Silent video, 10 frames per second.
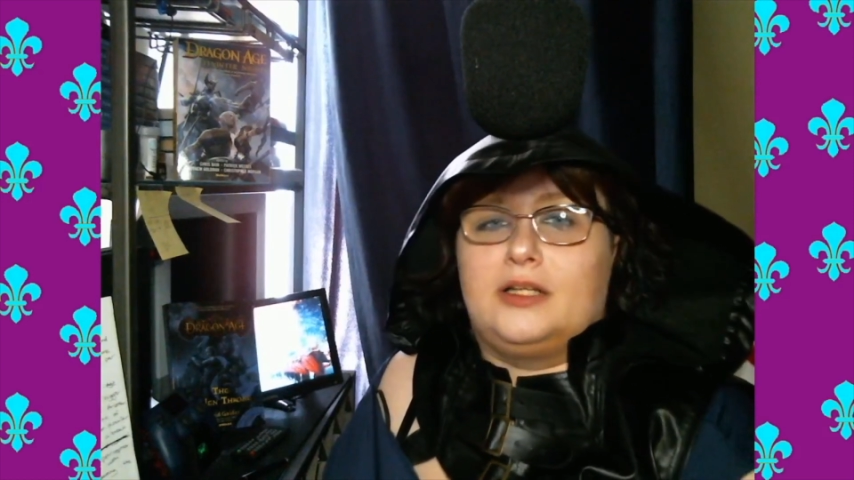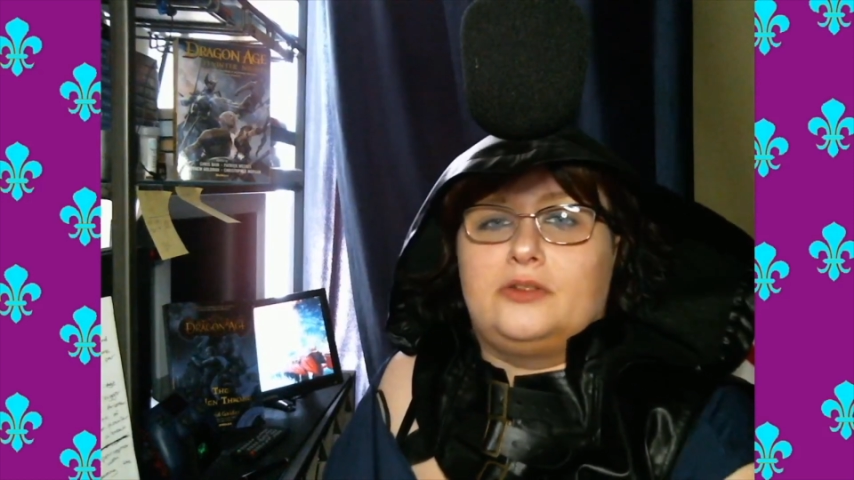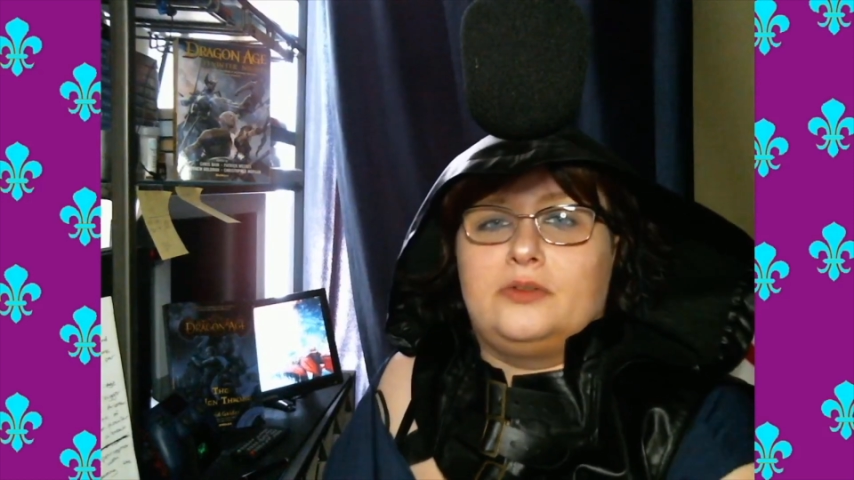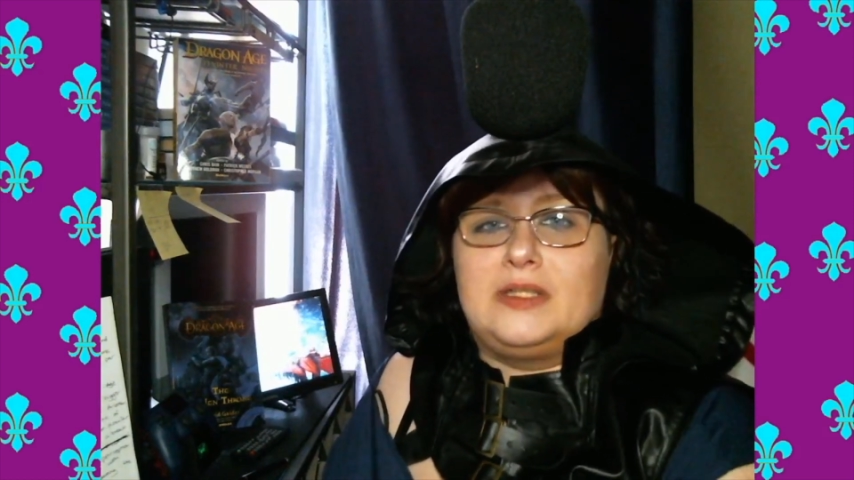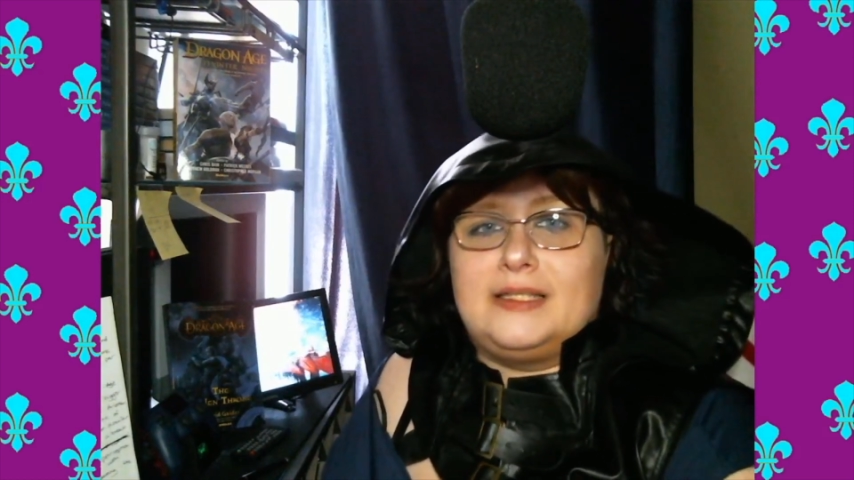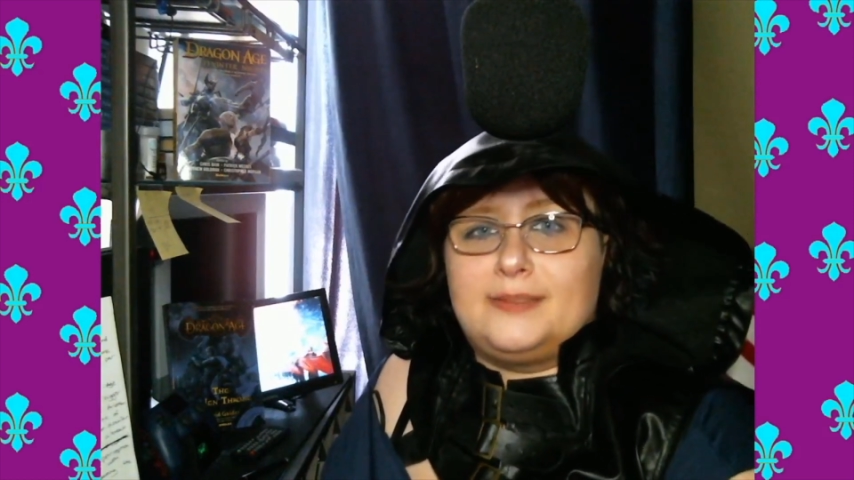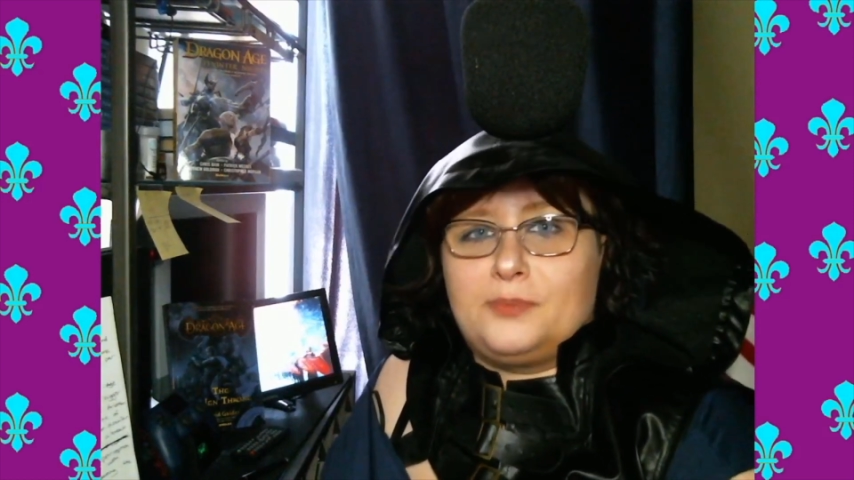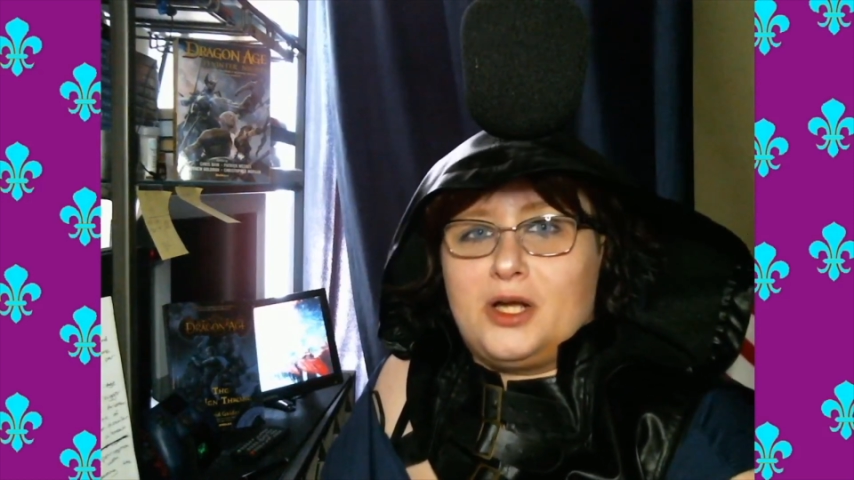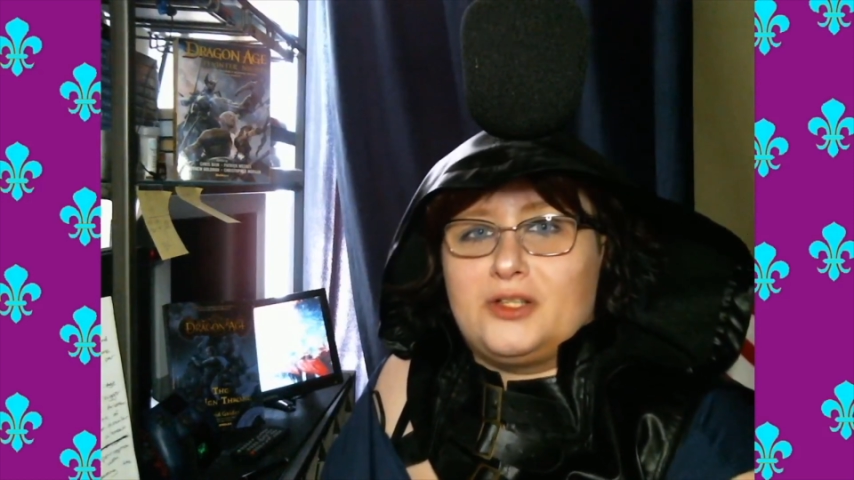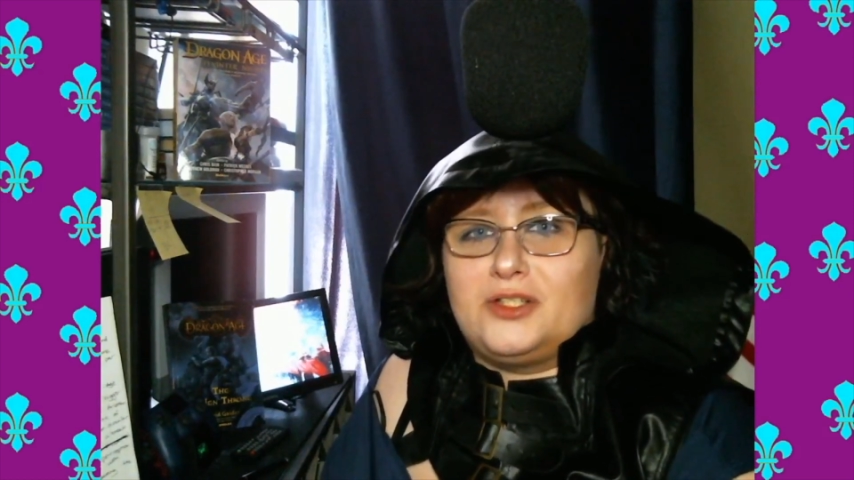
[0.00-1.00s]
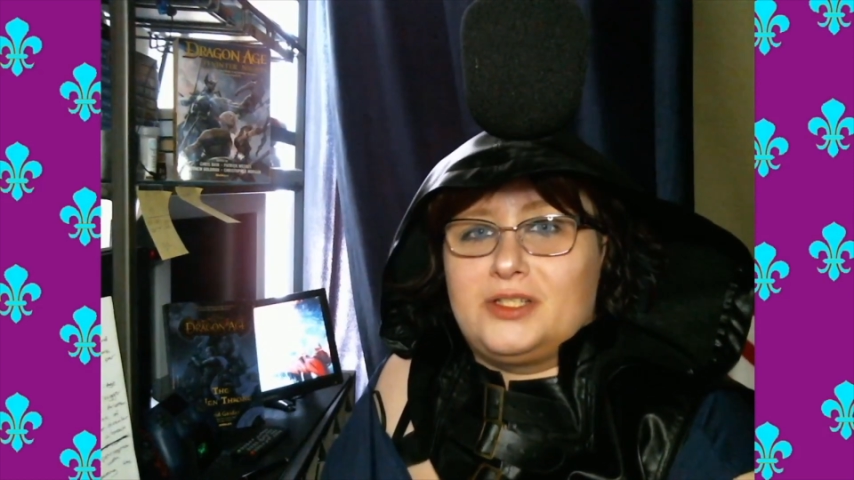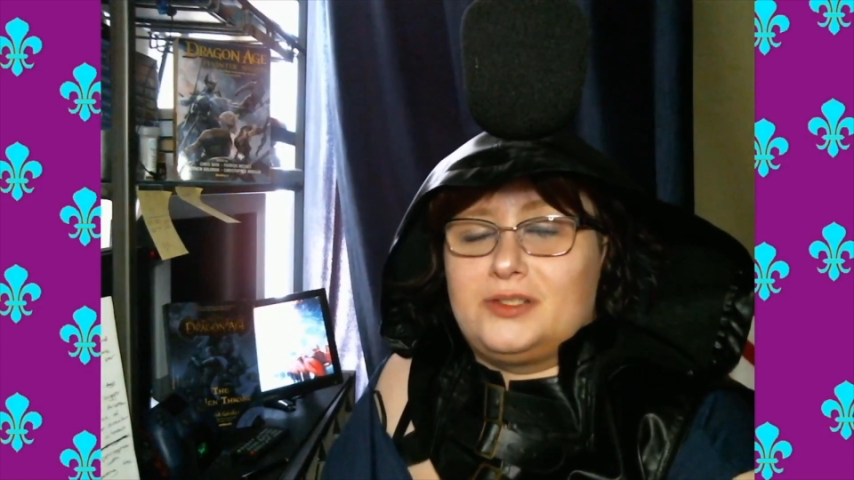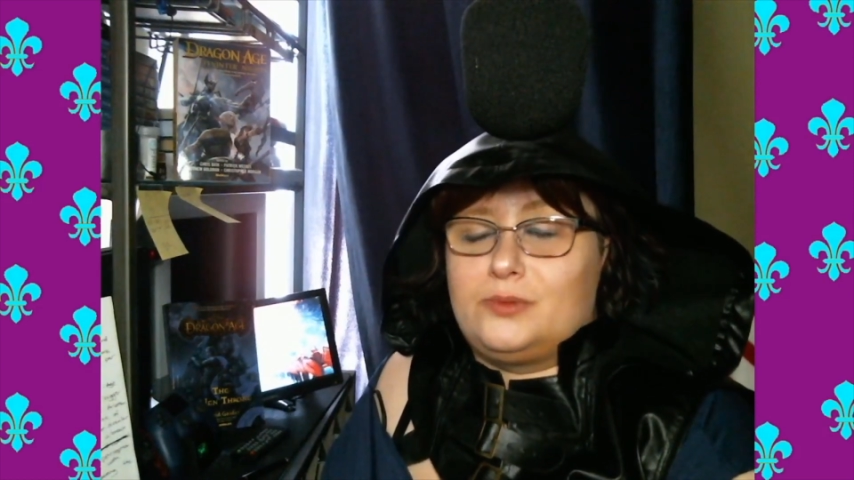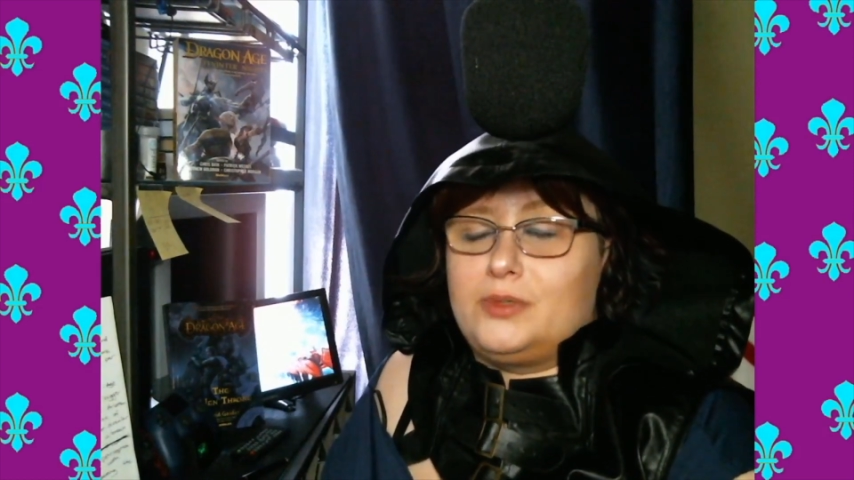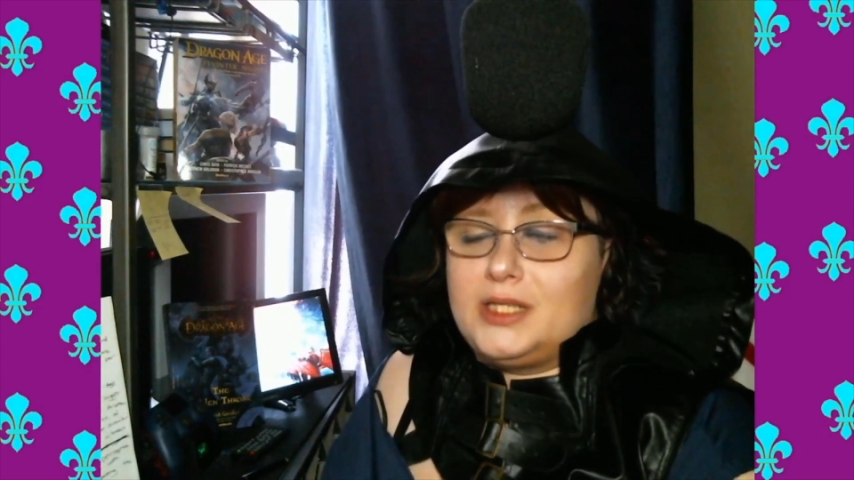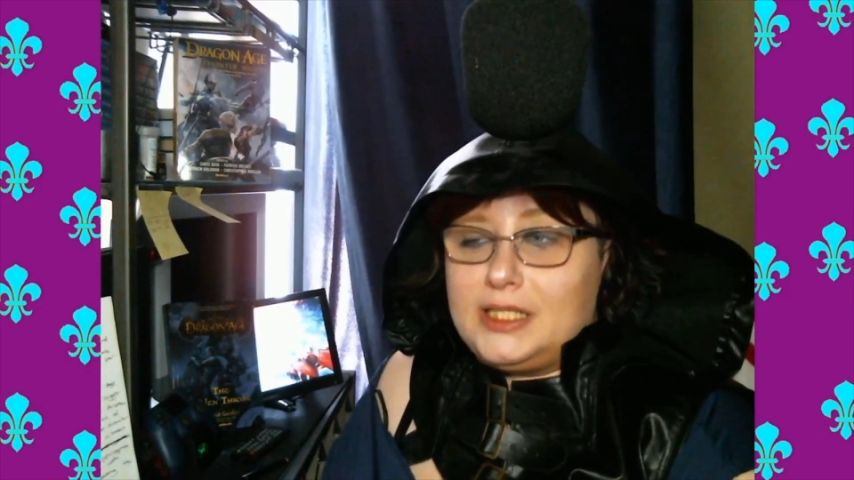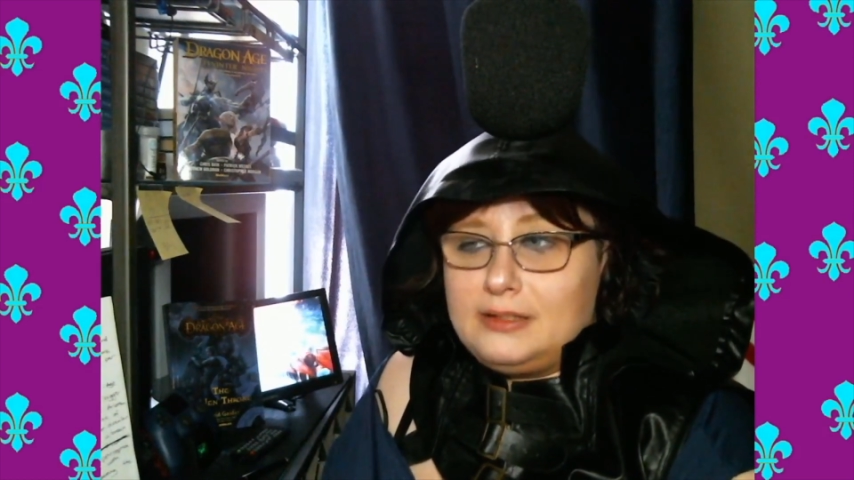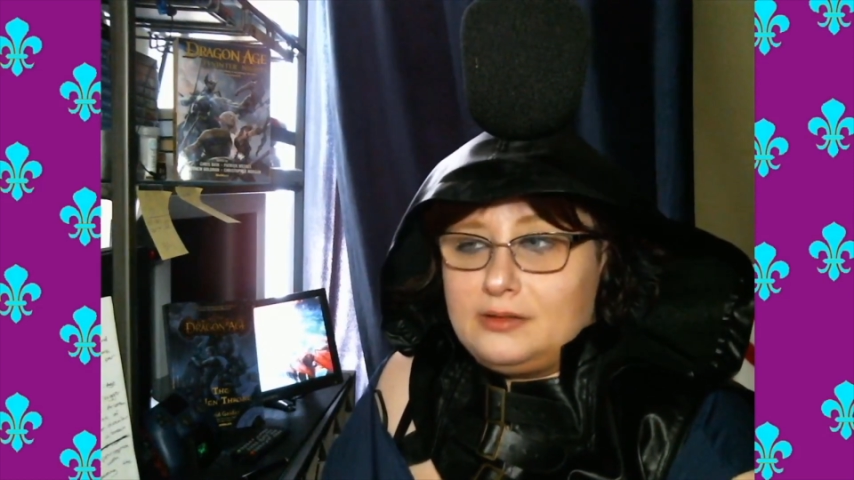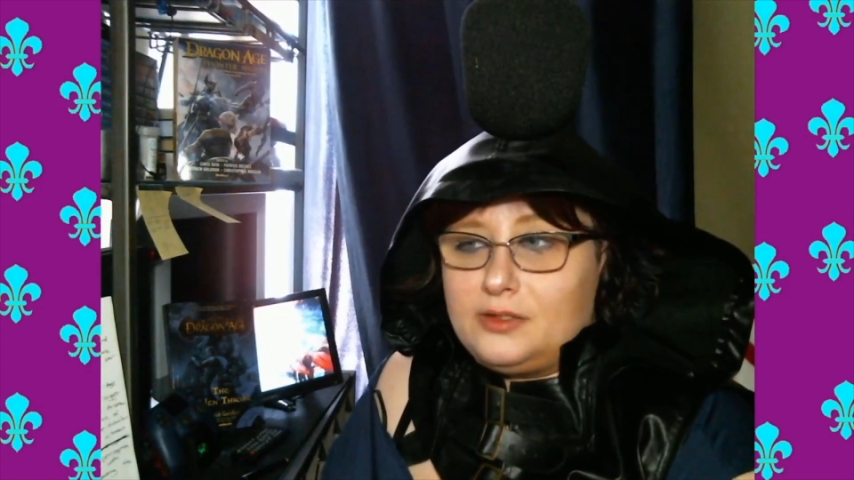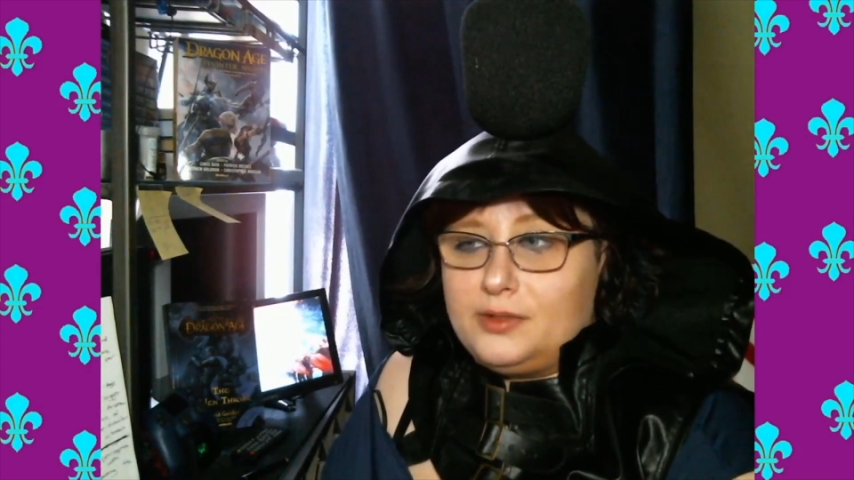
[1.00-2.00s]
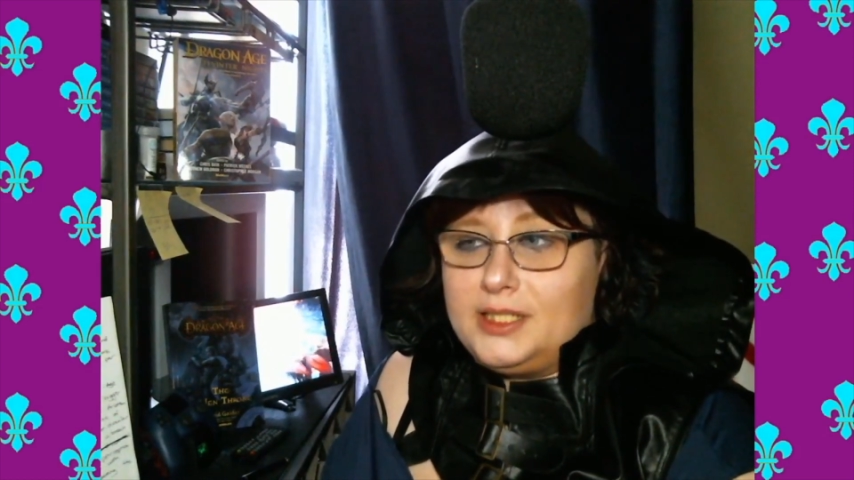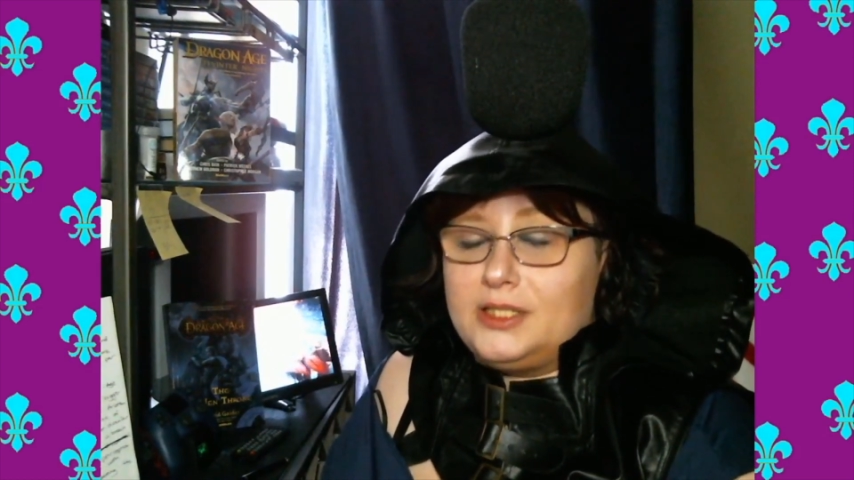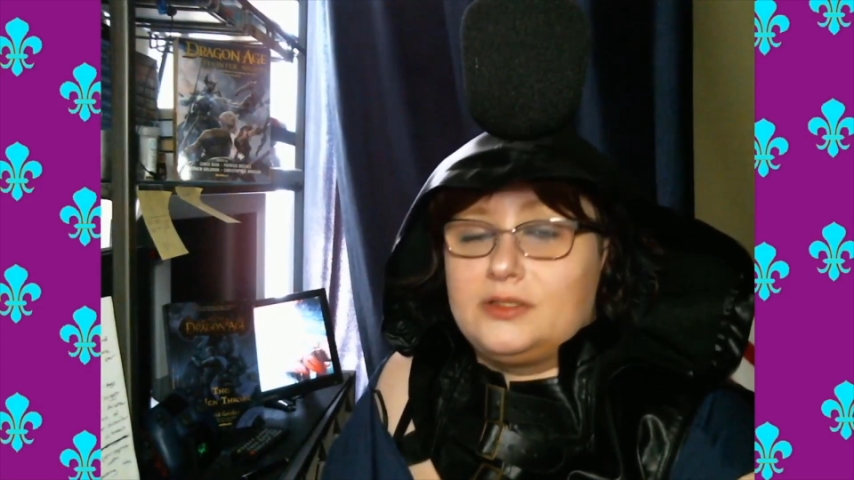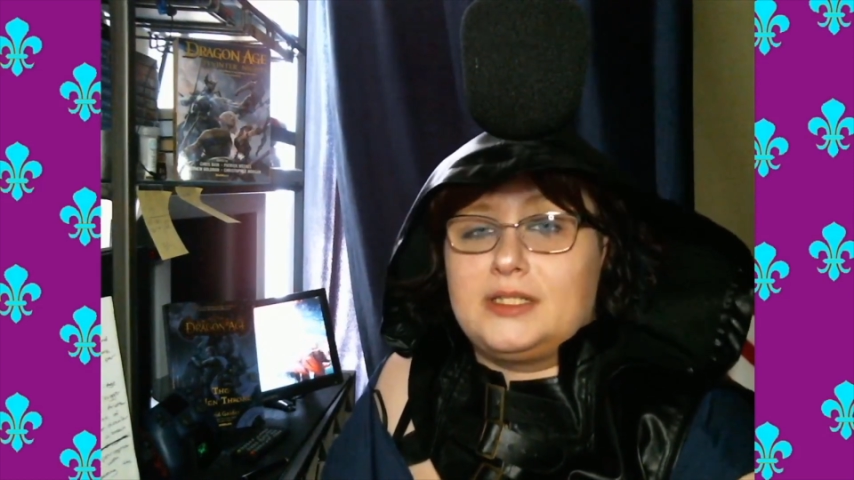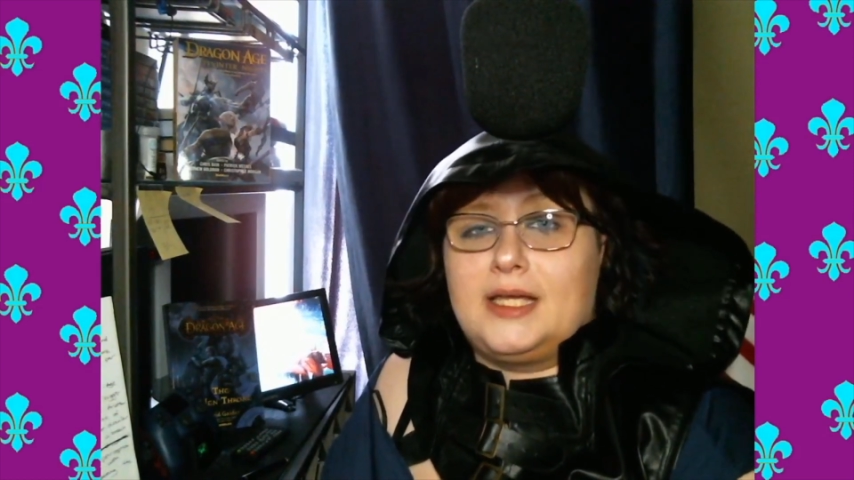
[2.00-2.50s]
doing these projects without the creators,